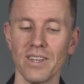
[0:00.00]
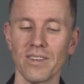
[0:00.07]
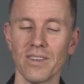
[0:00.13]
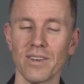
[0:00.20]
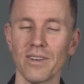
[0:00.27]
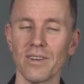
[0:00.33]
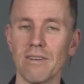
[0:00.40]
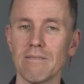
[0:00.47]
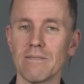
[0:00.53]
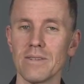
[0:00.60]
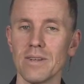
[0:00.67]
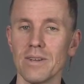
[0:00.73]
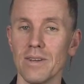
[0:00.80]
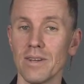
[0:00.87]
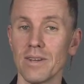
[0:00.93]
the
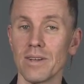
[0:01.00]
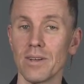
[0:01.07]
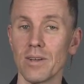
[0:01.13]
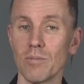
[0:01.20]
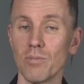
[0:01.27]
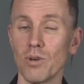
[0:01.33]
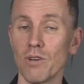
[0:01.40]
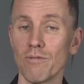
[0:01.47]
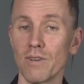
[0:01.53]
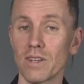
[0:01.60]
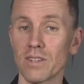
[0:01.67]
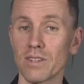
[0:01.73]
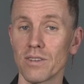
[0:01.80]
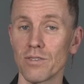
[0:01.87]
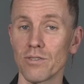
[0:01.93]
perfect
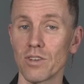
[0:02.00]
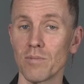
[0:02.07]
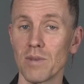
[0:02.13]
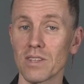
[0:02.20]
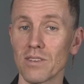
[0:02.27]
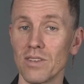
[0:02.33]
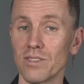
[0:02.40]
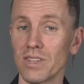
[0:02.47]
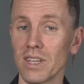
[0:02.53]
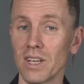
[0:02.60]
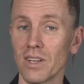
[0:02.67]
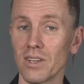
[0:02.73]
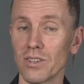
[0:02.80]
third masculine singular.